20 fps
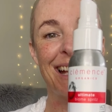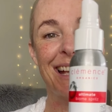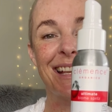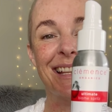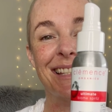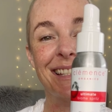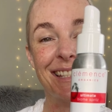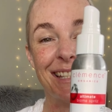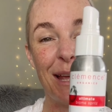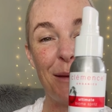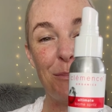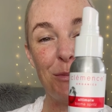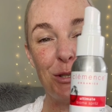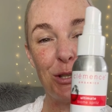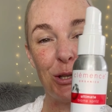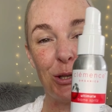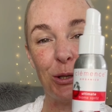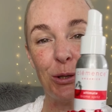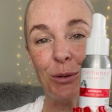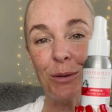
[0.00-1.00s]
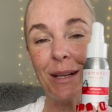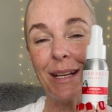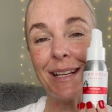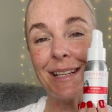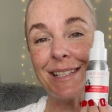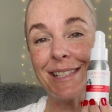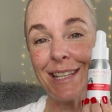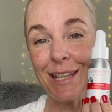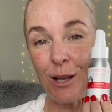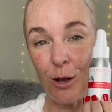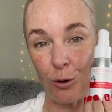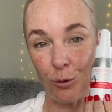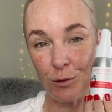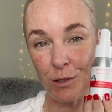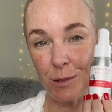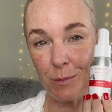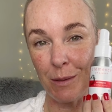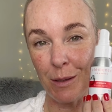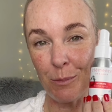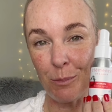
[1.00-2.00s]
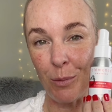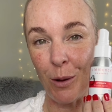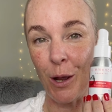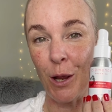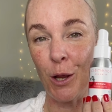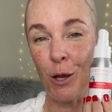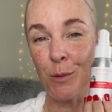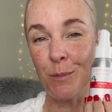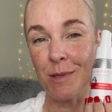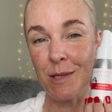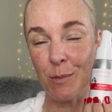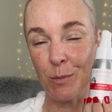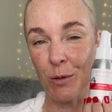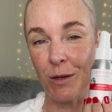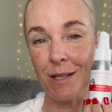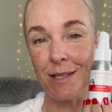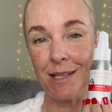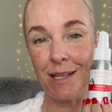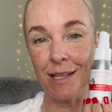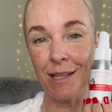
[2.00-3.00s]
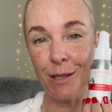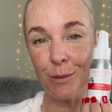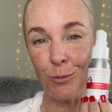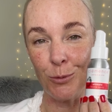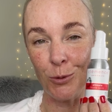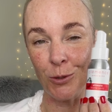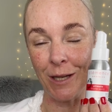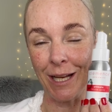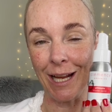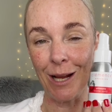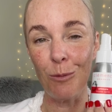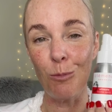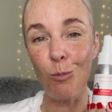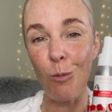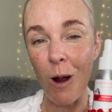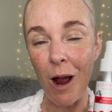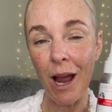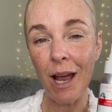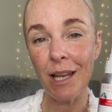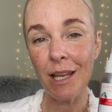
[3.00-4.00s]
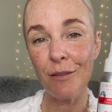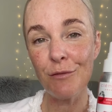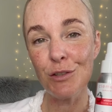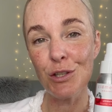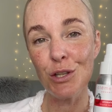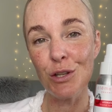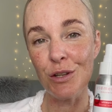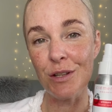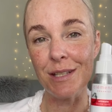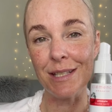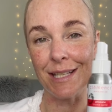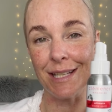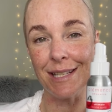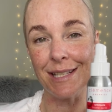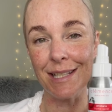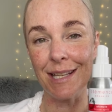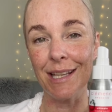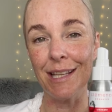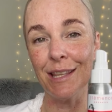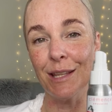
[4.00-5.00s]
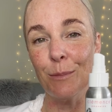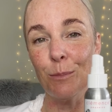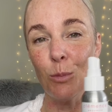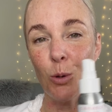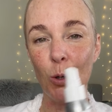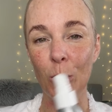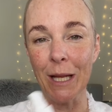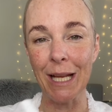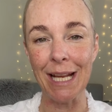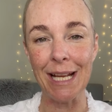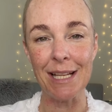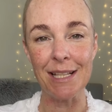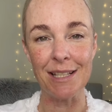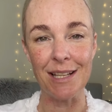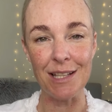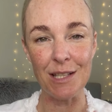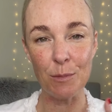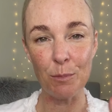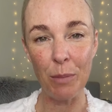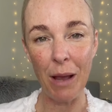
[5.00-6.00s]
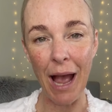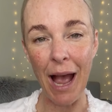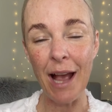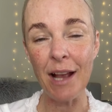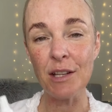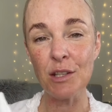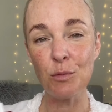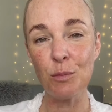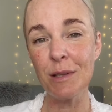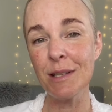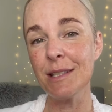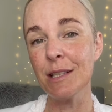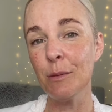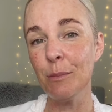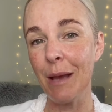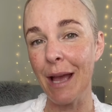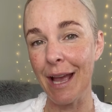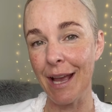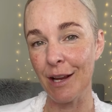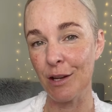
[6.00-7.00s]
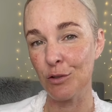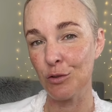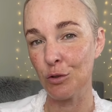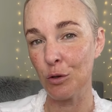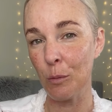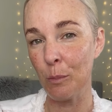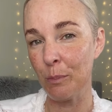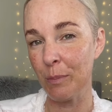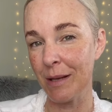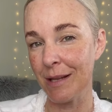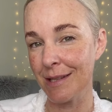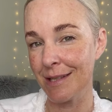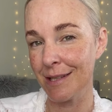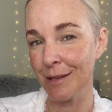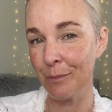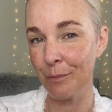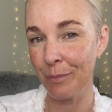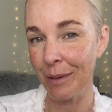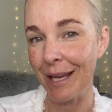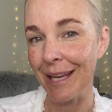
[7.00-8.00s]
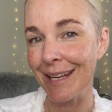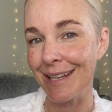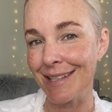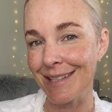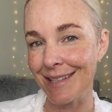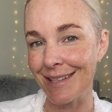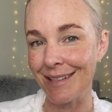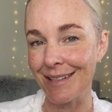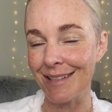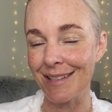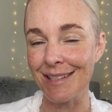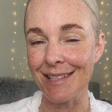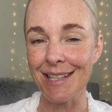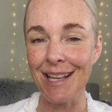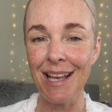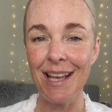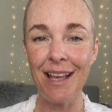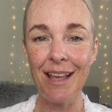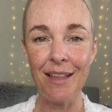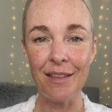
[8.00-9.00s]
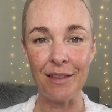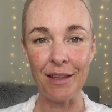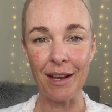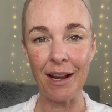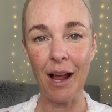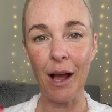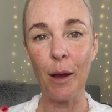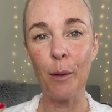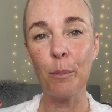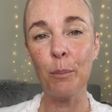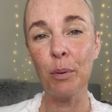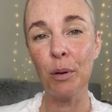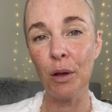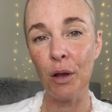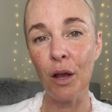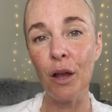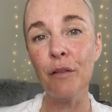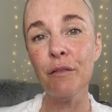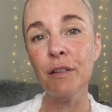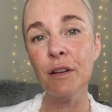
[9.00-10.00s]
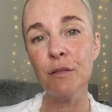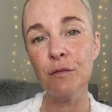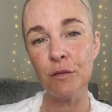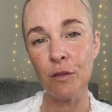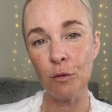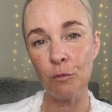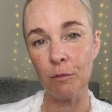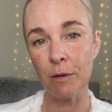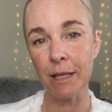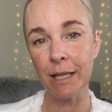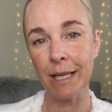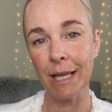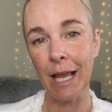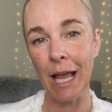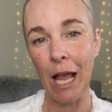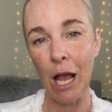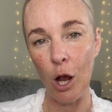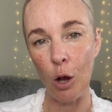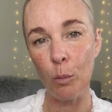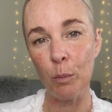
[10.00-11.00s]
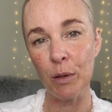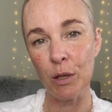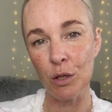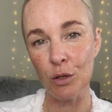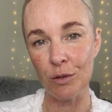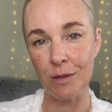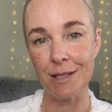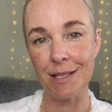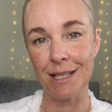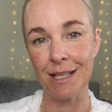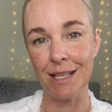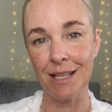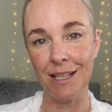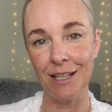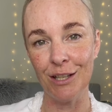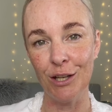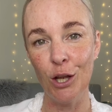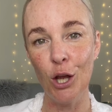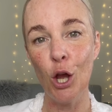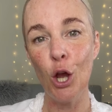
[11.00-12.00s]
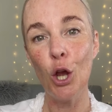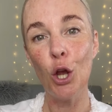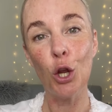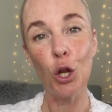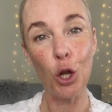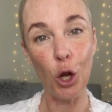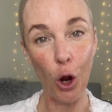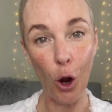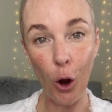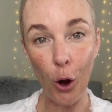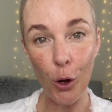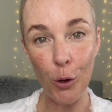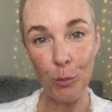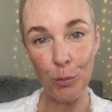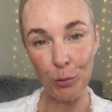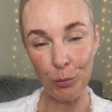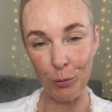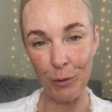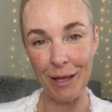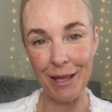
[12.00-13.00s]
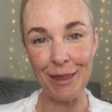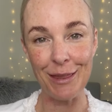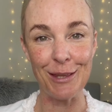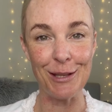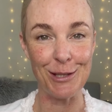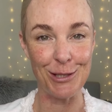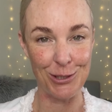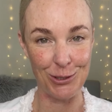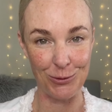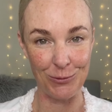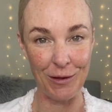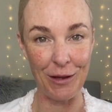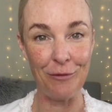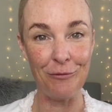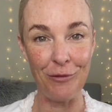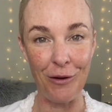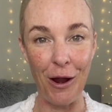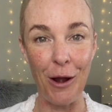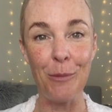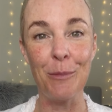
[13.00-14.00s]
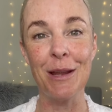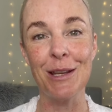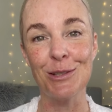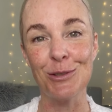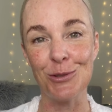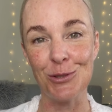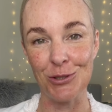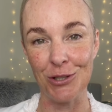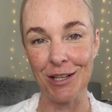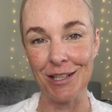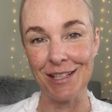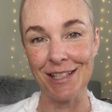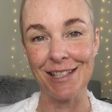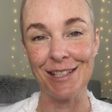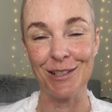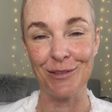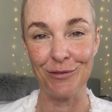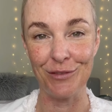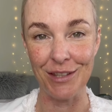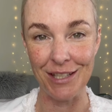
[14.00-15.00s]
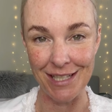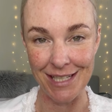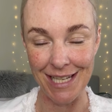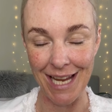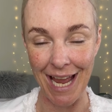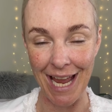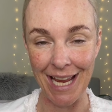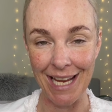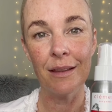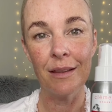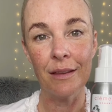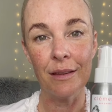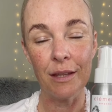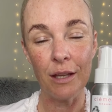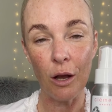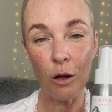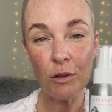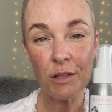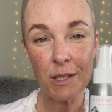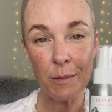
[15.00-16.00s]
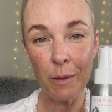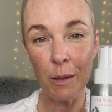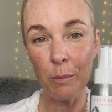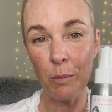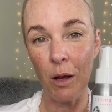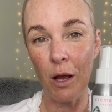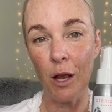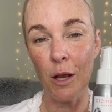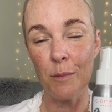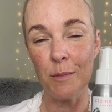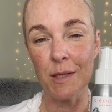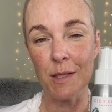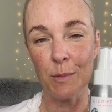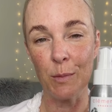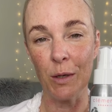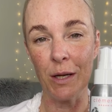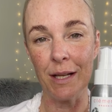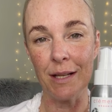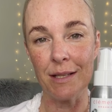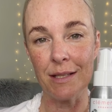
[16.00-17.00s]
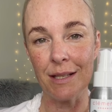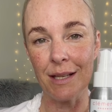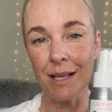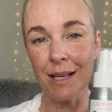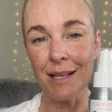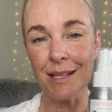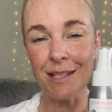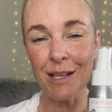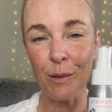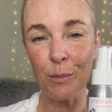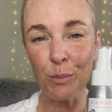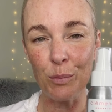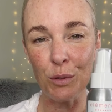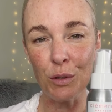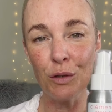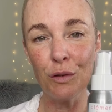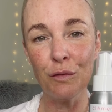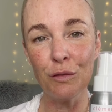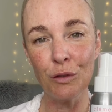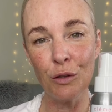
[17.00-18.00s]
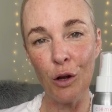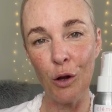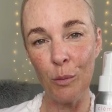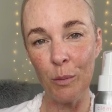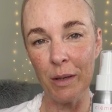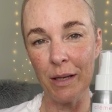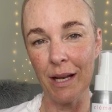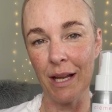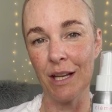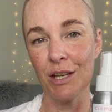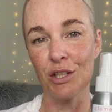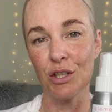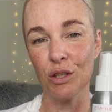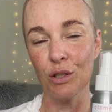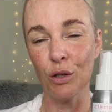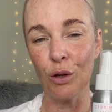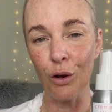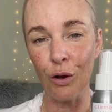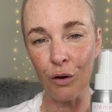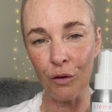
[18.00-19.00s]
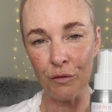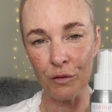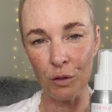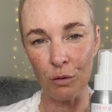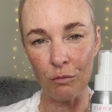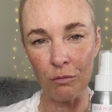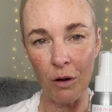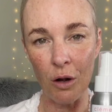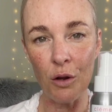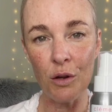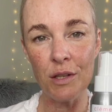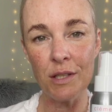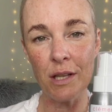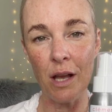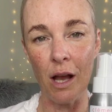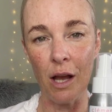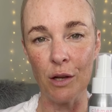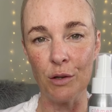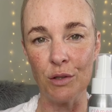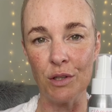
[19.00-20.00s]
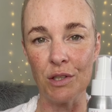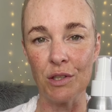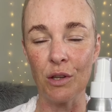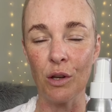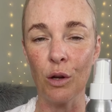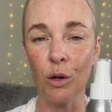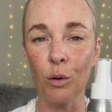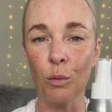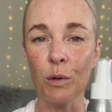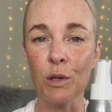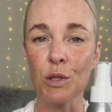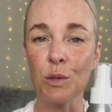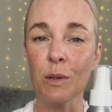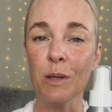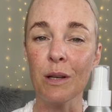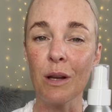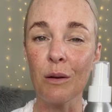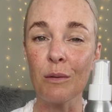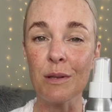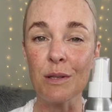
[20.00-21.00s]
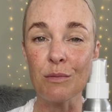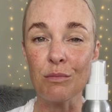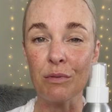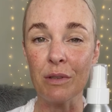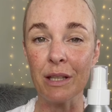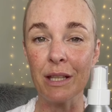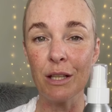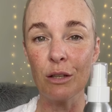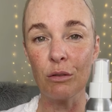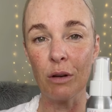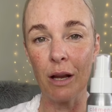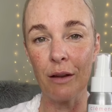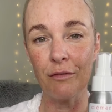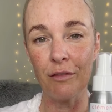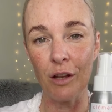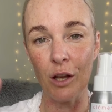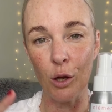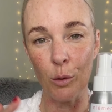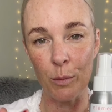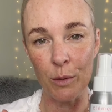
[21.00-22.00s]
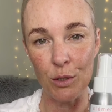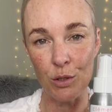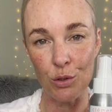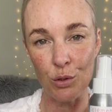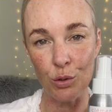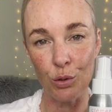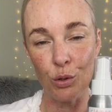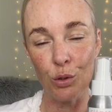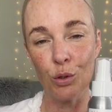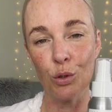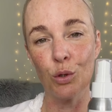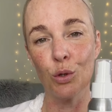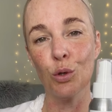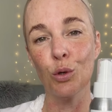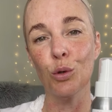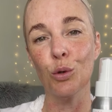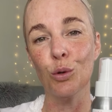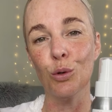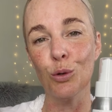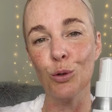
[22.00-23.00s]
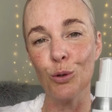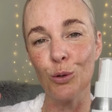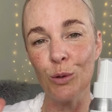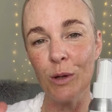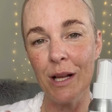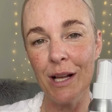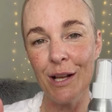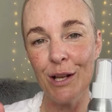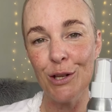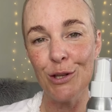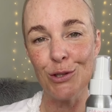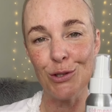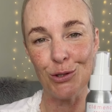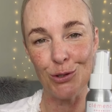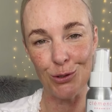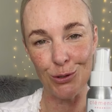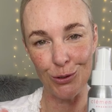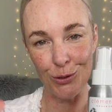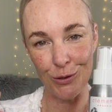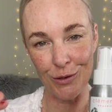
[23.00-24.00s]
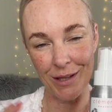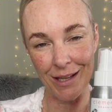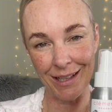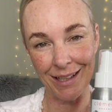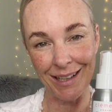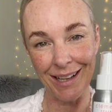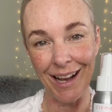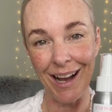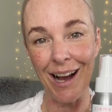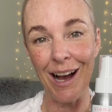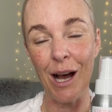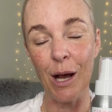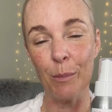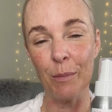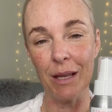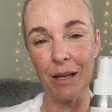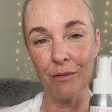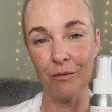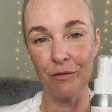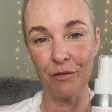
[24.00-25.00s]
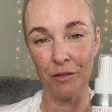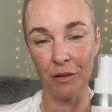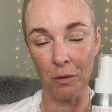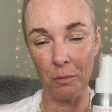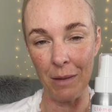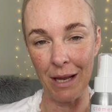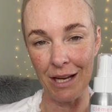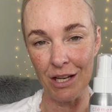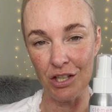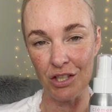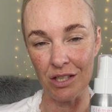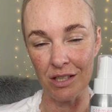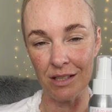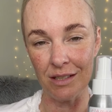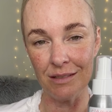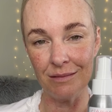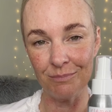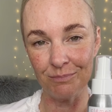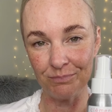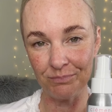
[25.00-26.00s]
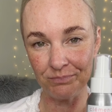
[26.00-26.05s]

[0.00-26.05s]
Step two is the Ultimate Biome Spritz in the morning. And why I love to use this in the morning is it's packed with some extra bits and pieces that are perfect for really helping your skin cope with the environmental stresses of the day. The Ultimate Biome Spritz is a beautiful combination of your rose hydrosol, which we know is really great for helping to cool, soothe, and calm inflammation.